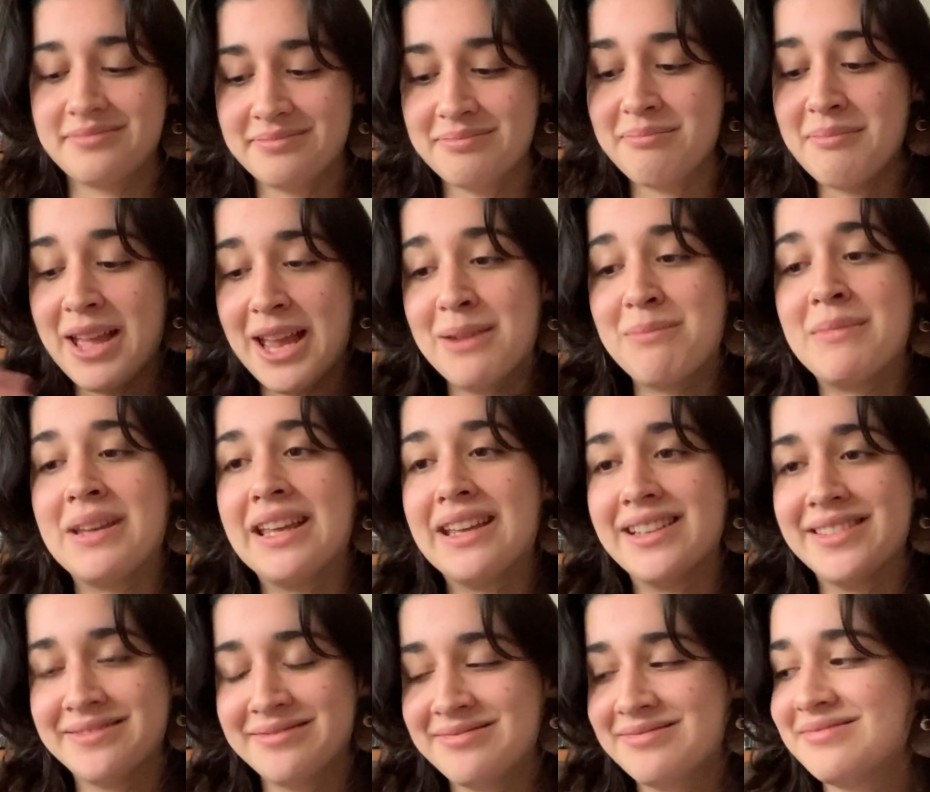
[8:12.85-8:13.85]
made
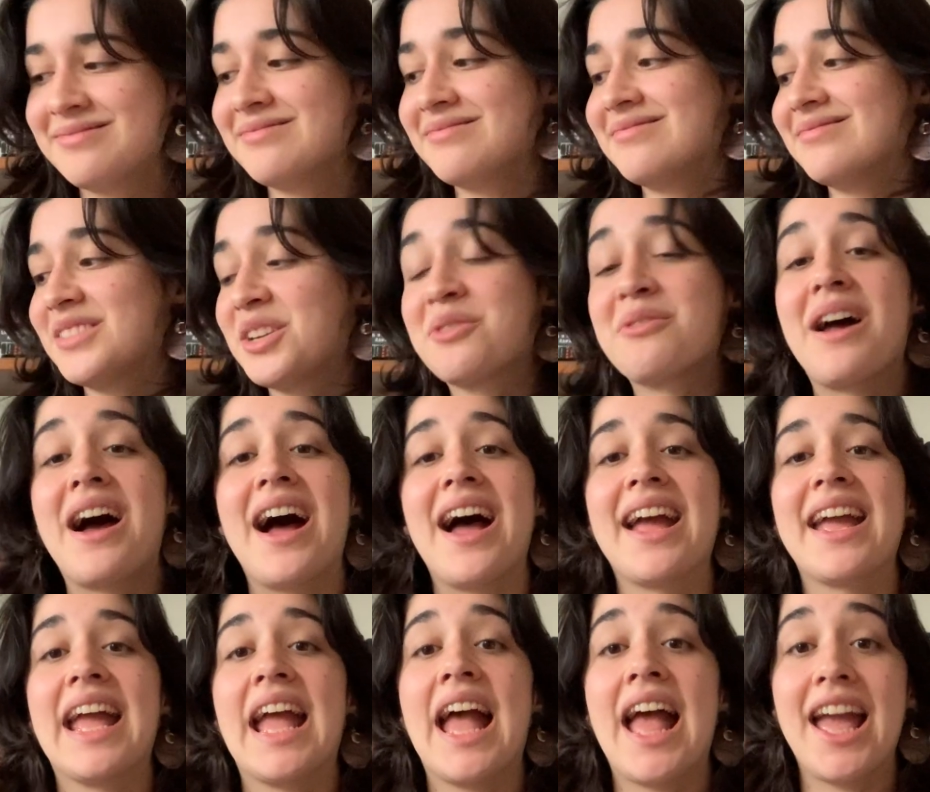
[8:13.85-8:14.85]
me
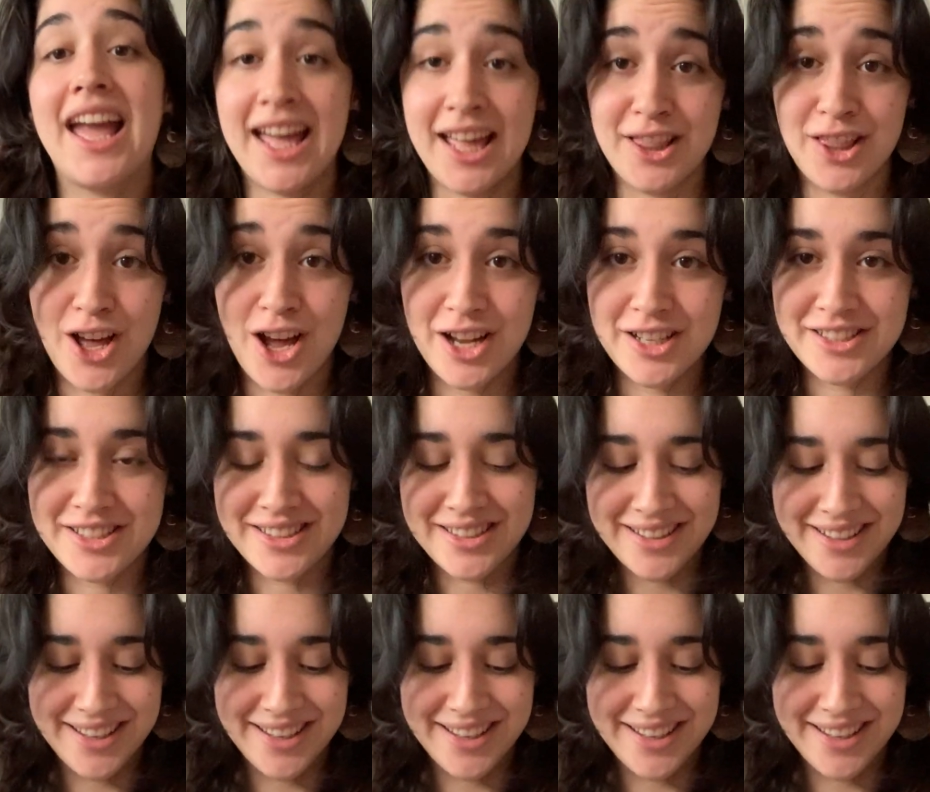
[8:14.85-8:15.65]
cry a lot.